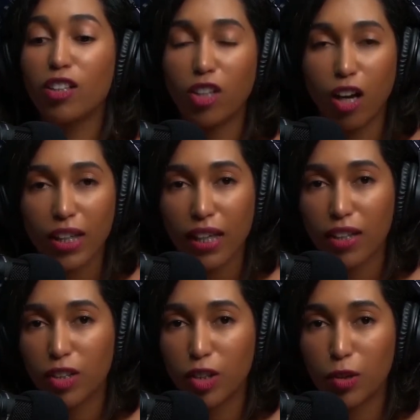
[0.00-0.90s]

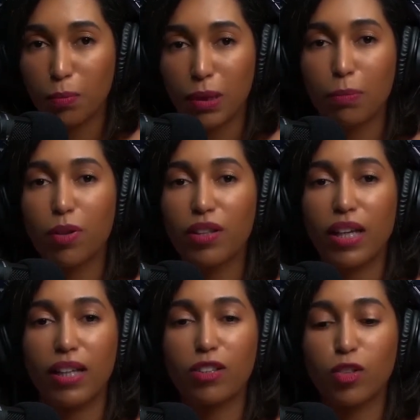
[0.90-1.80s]
talking to people
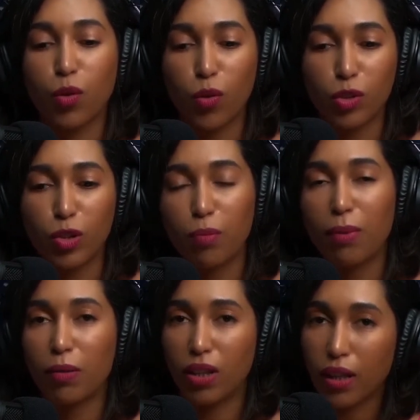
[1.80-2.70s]
that told you
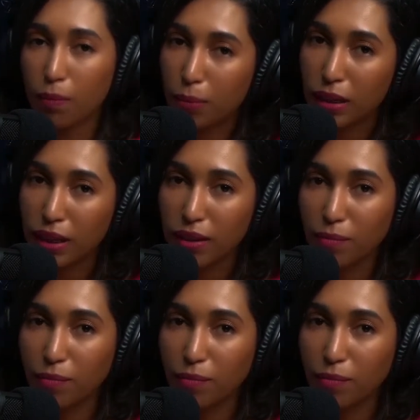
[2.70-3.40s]
about the company.